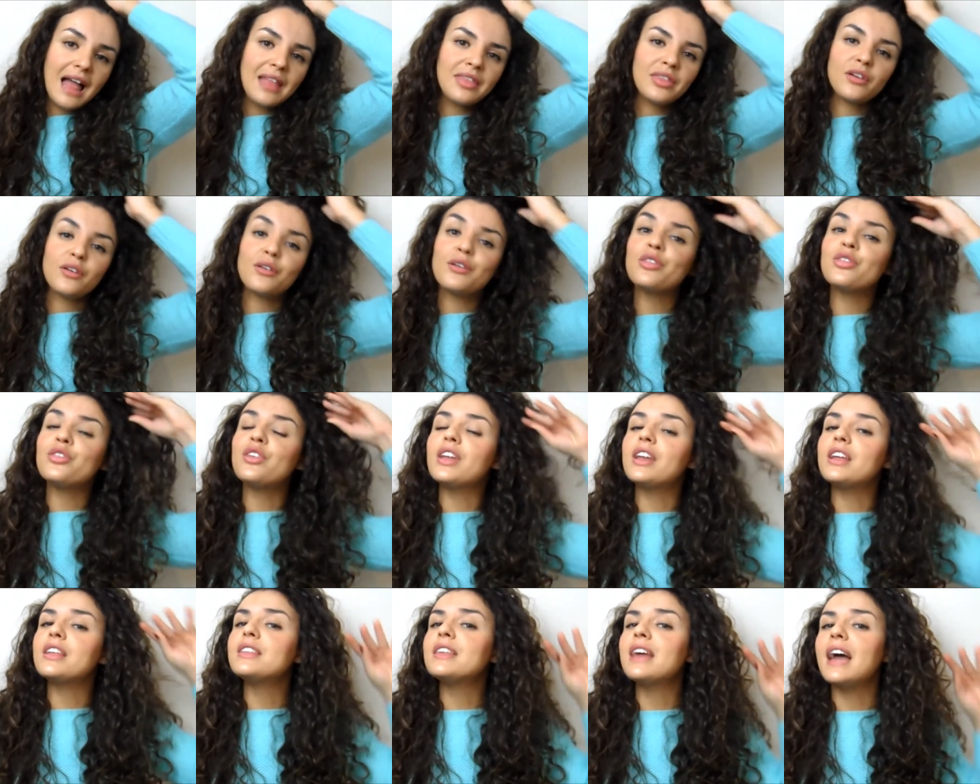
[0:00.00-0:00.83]
and that are
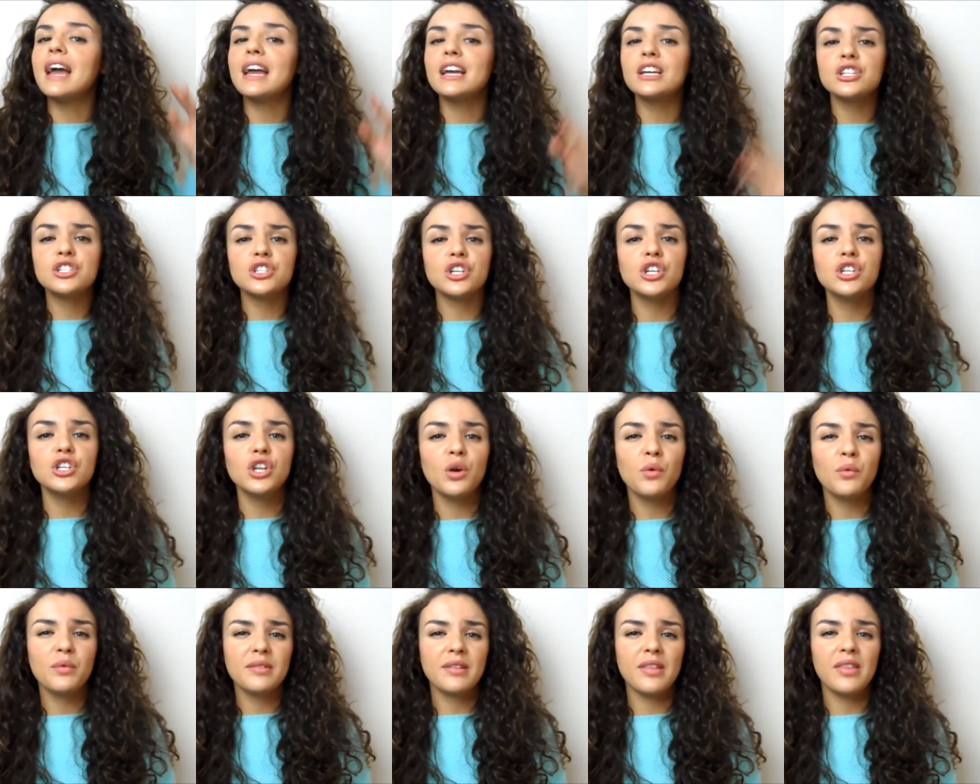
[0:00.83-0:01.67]
thinner texture. You
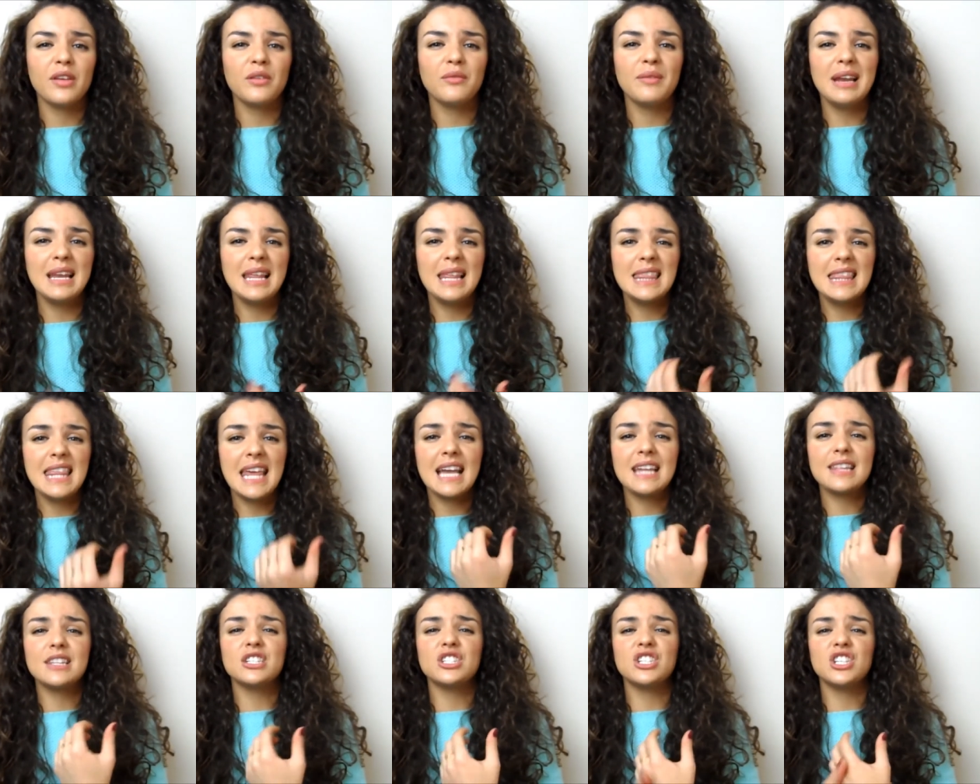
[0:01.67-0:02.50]
don't want something really
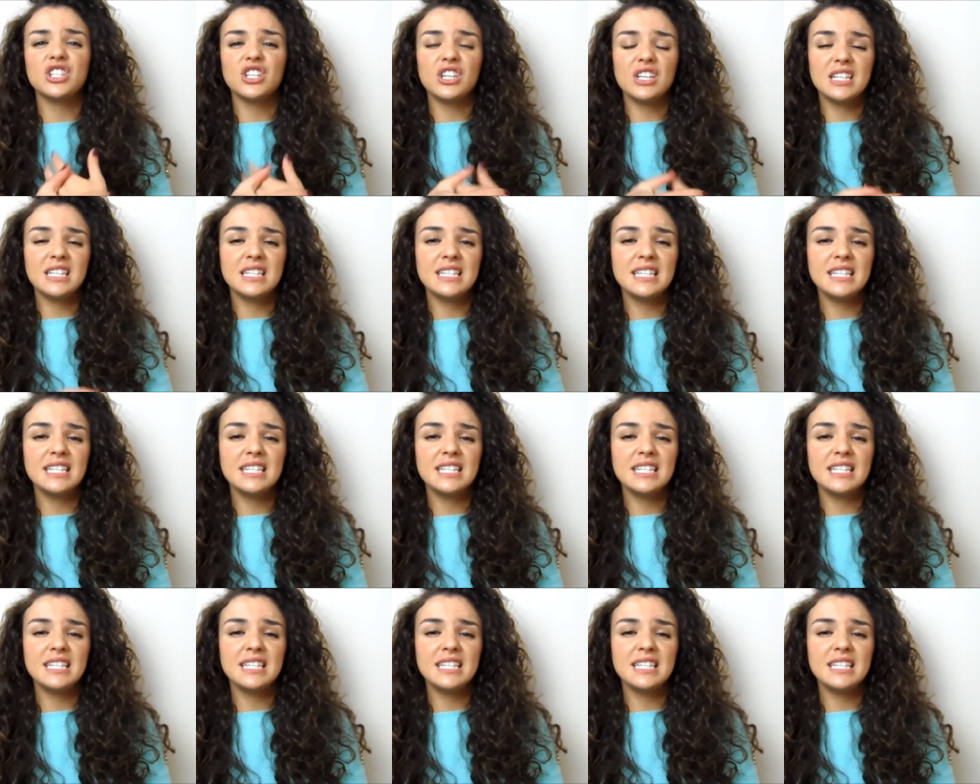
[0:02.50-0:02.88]
thick that's just